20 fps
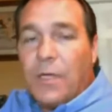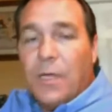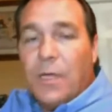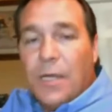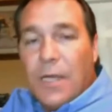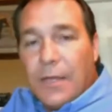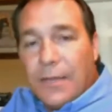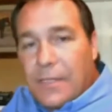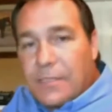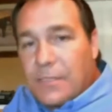
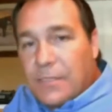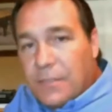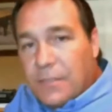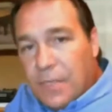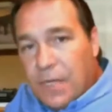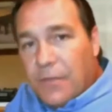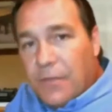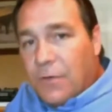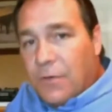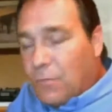And that's
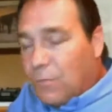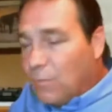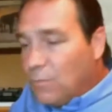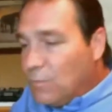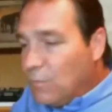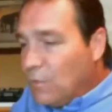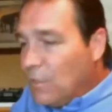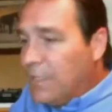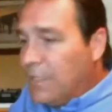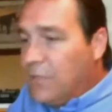another
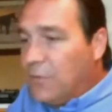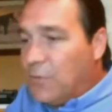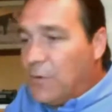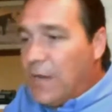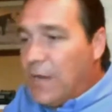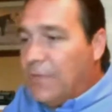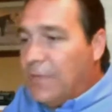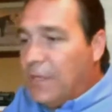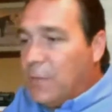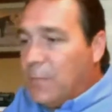really
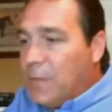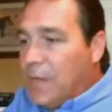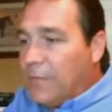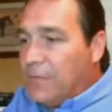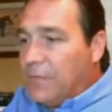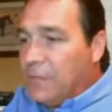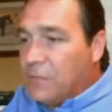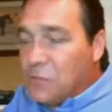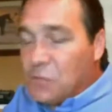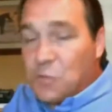great thing about this.